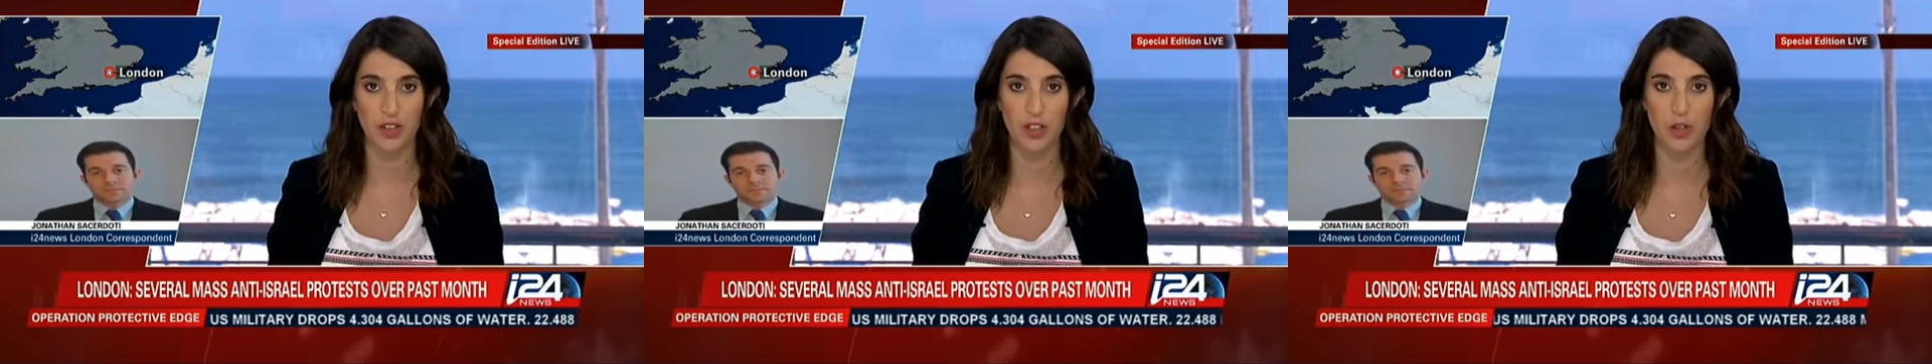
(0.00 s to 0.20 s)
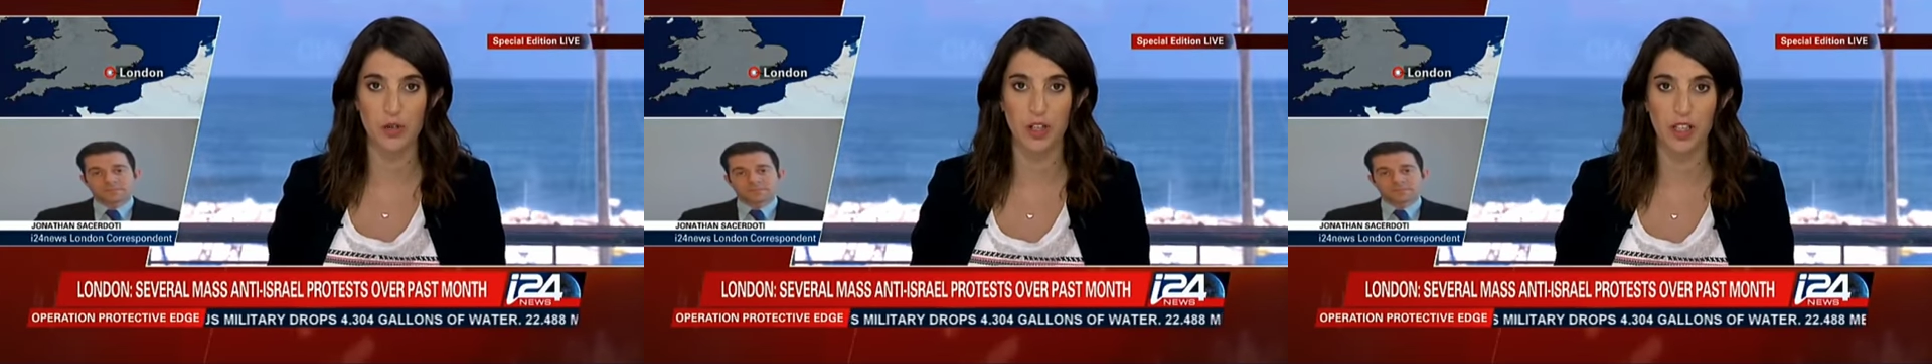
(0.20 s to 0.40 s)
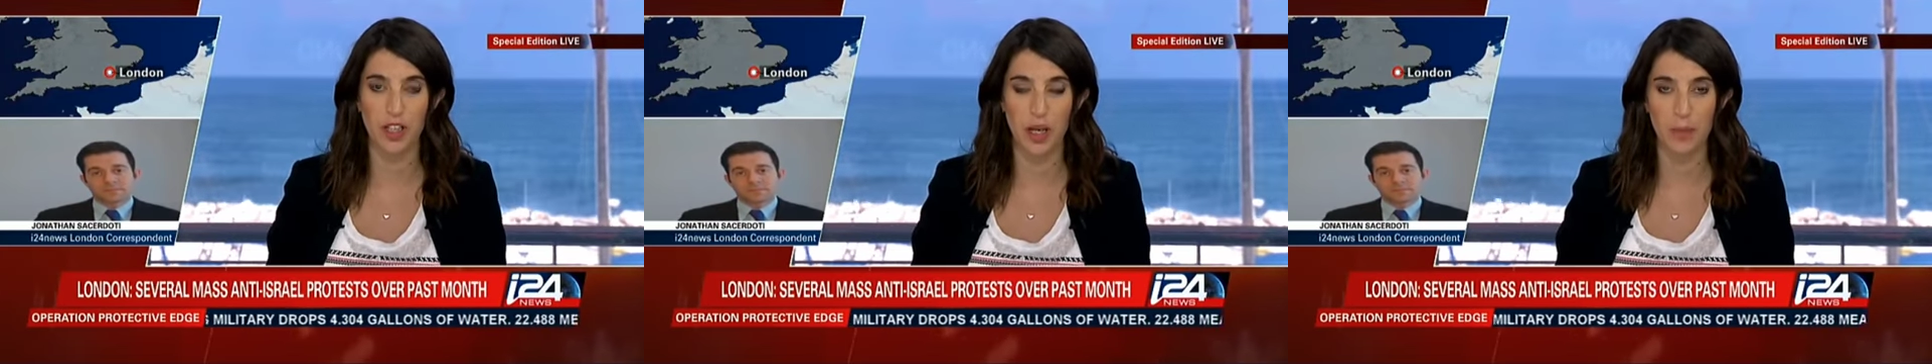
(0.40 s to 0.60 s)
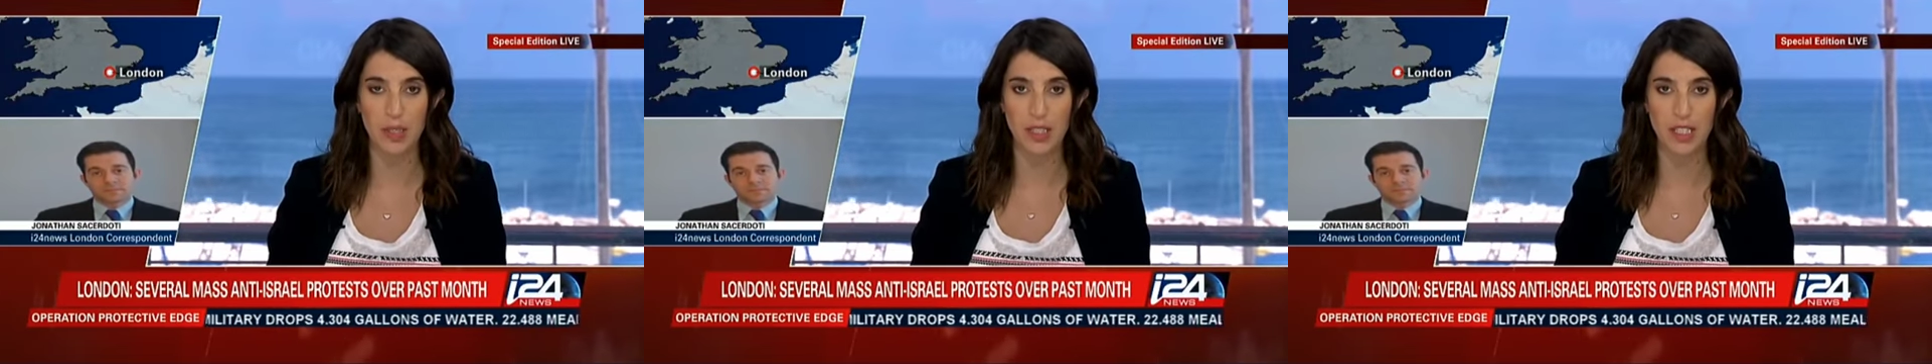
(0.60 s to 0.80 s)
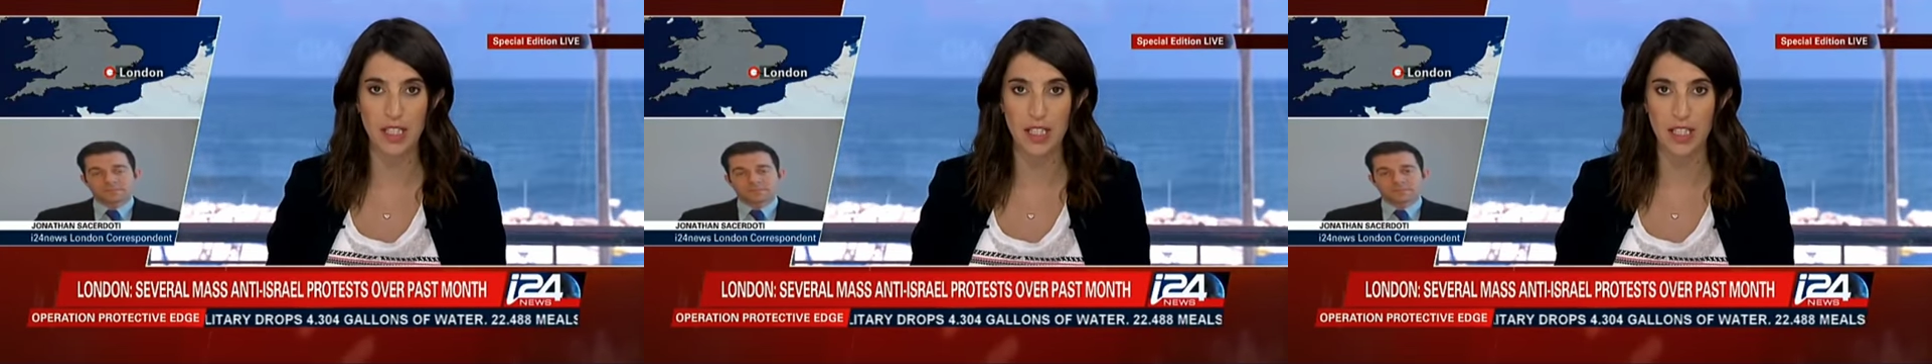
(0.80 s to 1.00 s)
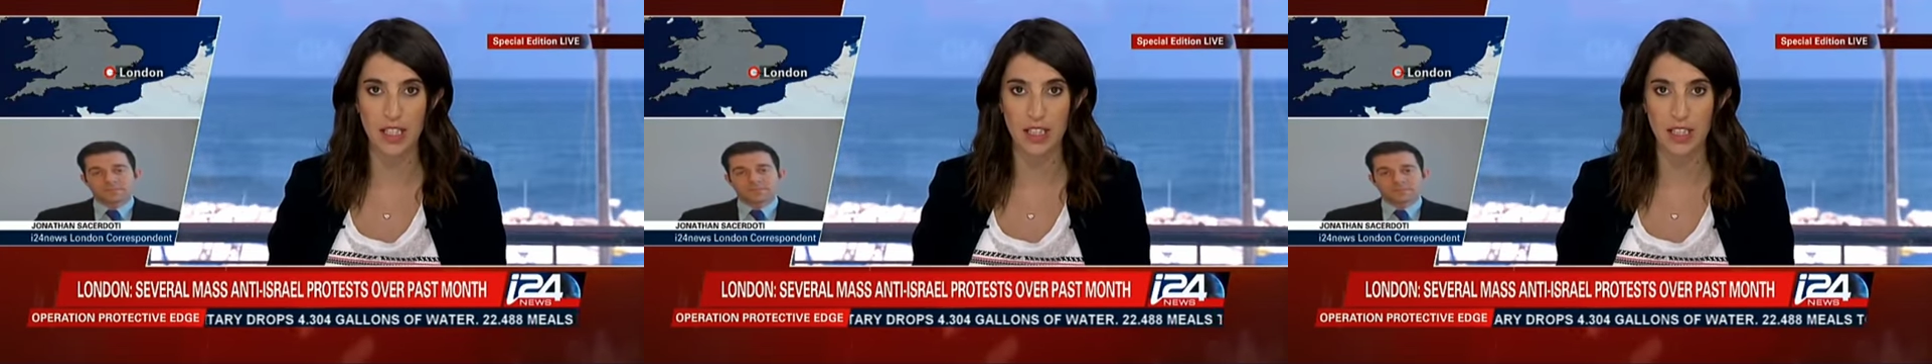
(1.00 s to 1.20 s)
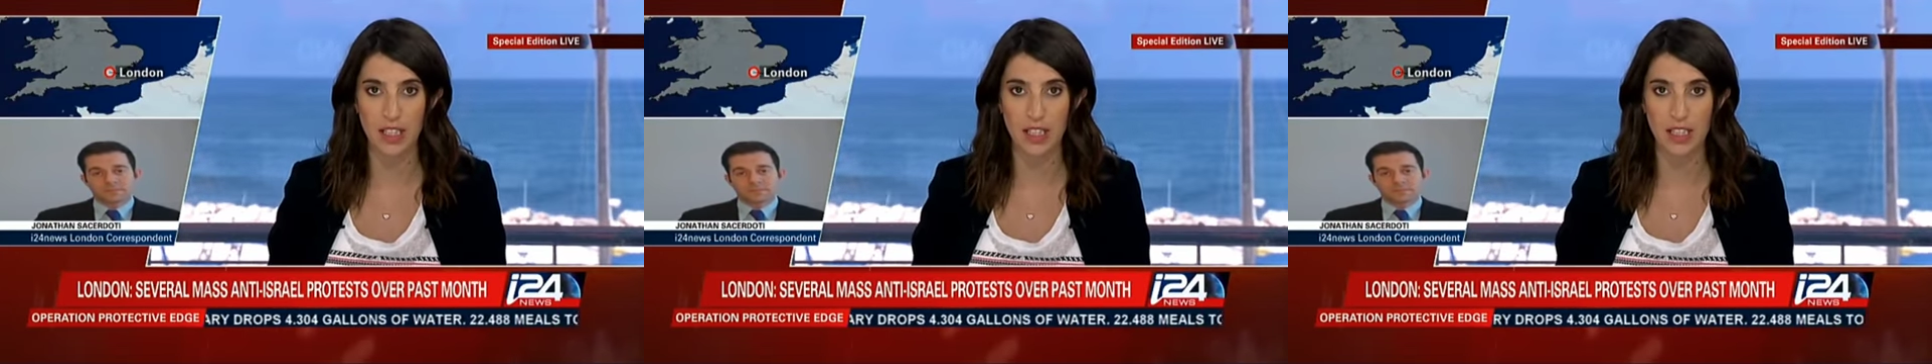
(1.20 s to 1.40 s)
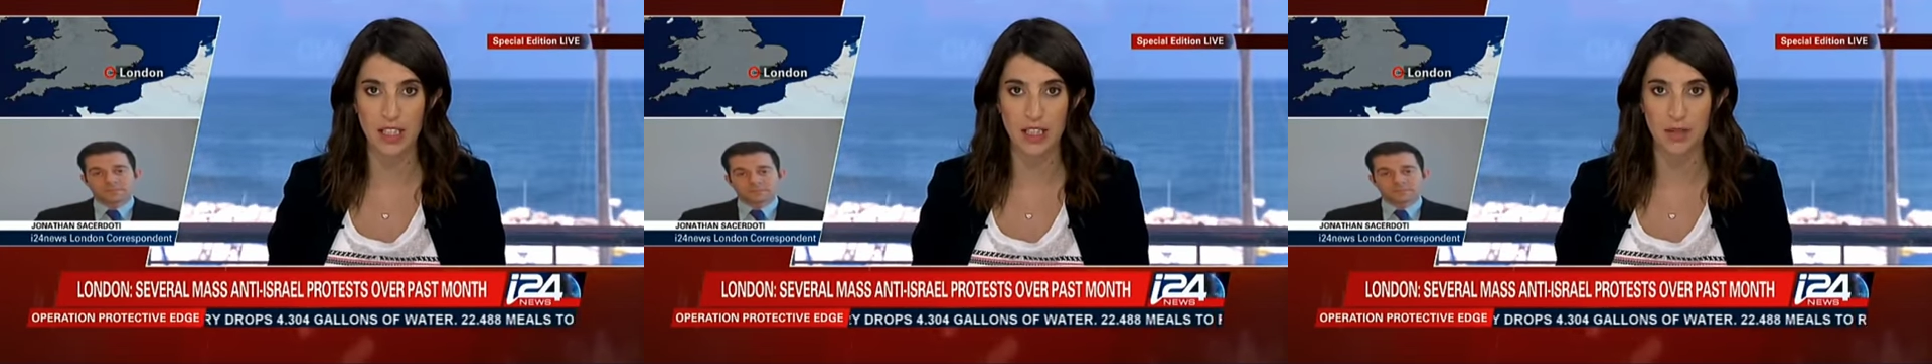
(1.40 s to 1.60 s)
of the Israeli embassy in
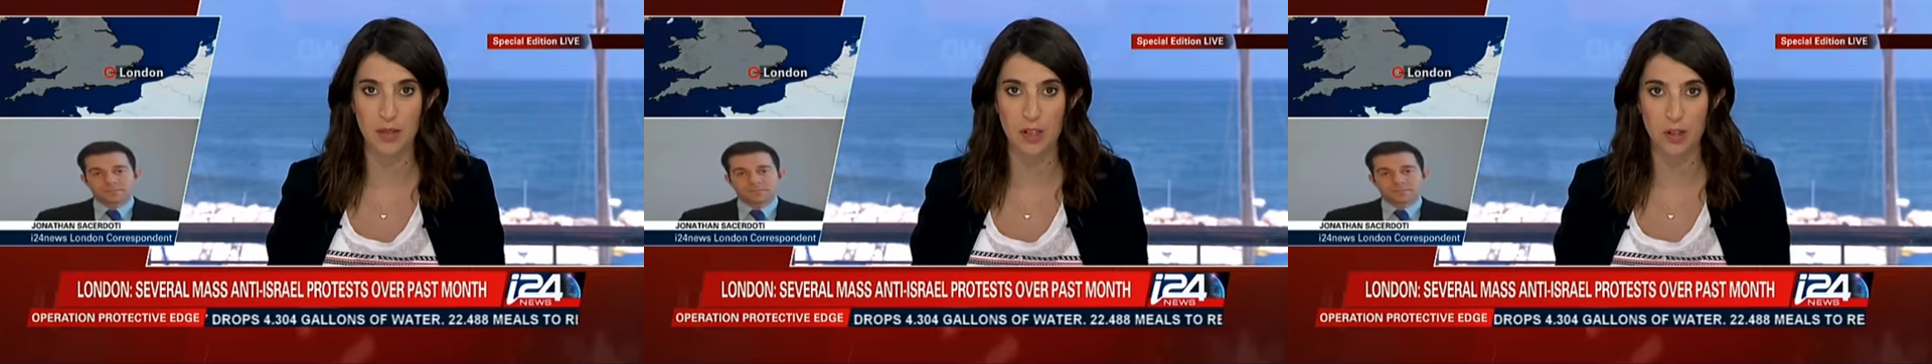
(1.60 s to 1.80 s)
London.